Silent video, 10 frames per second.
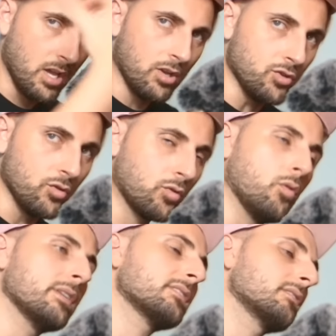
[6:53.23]
new
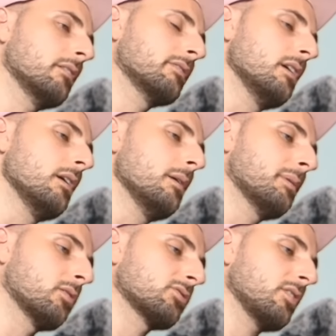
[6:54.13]
coin stuff.
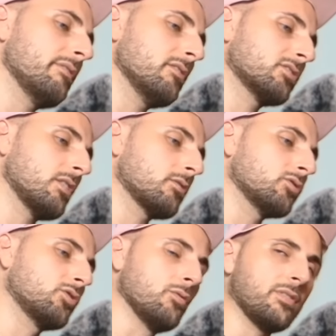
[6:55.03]
But also if you're in
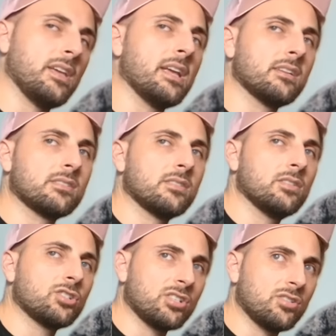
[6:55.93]
cycle 2 things,
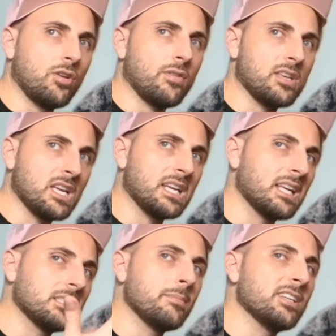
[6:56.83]
just know that you're going to
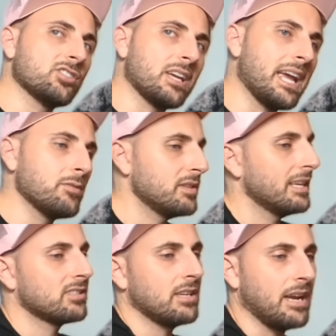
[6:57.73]
get a diminished gain with,
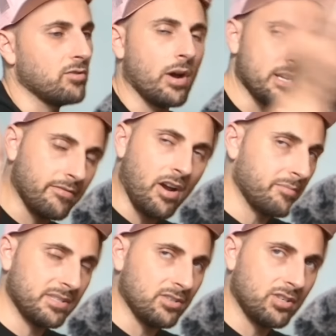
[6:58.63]
let's say, a
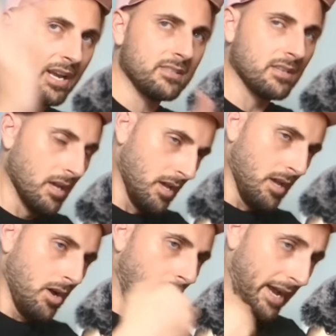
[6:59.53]
95% chance.
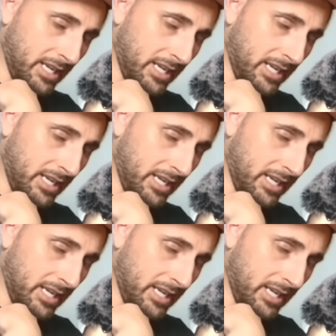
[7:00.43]
I